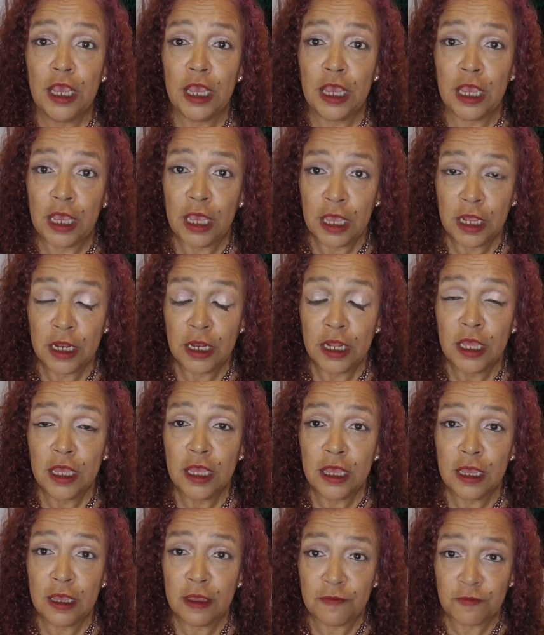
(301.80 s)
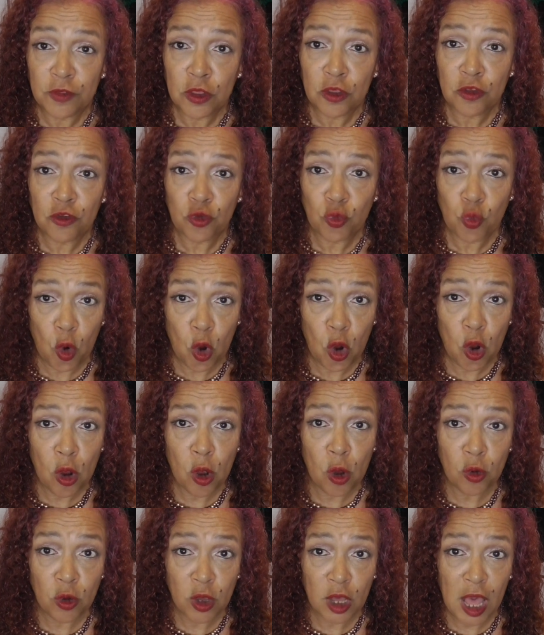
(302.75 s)
And if this
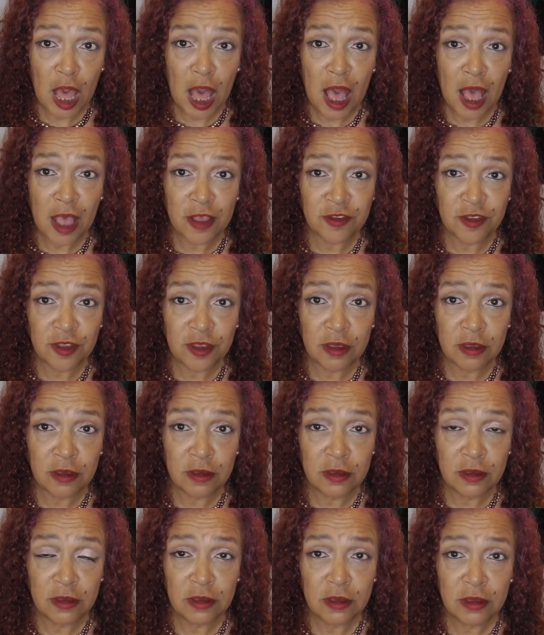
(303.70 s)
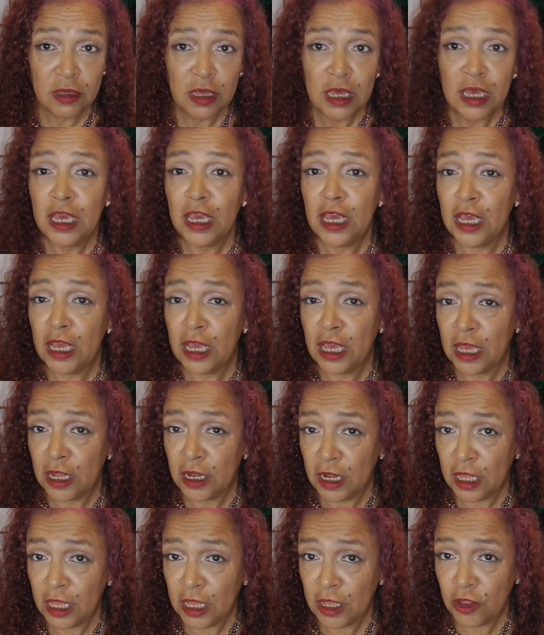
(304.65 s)
war on Gaza
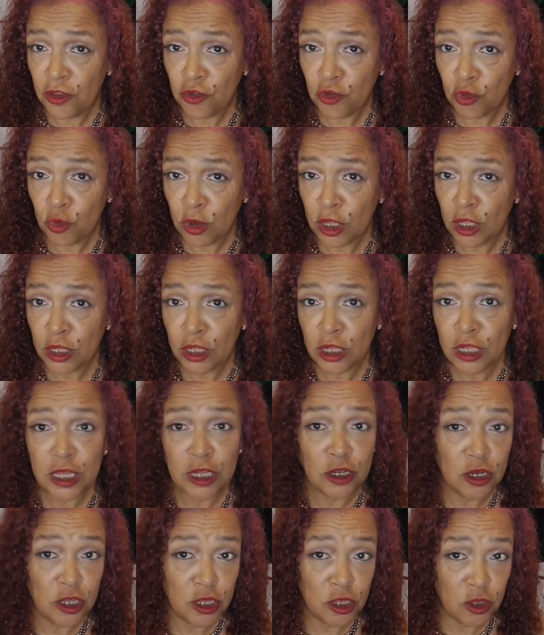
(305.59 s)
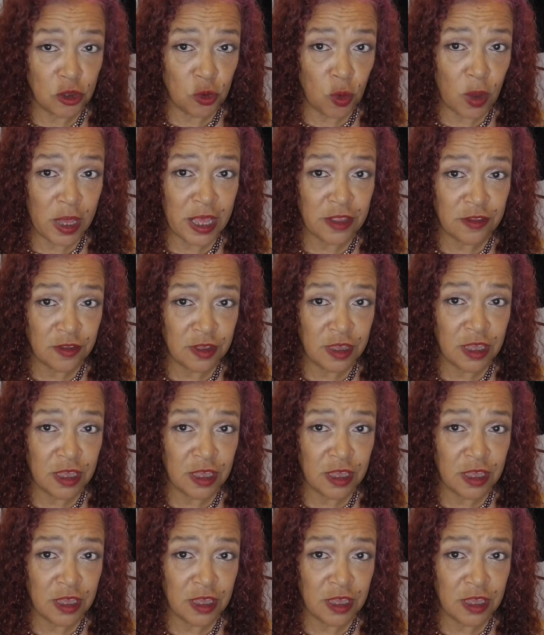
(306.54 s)
and Israel and the U.S.